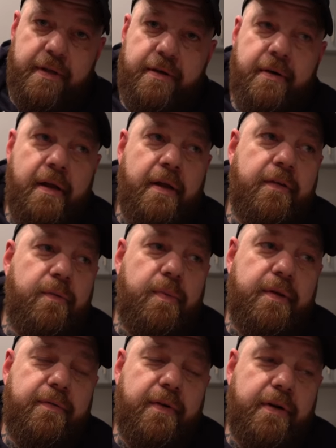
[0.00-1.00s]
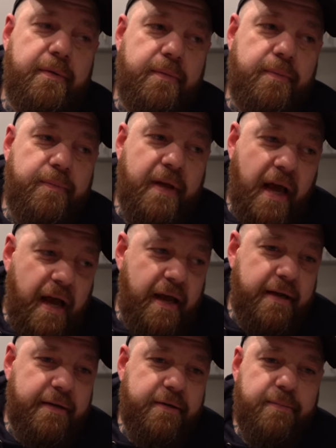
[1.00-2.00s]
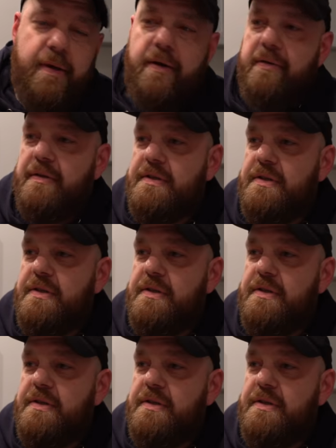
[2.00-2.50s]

on the internet has been very kind about the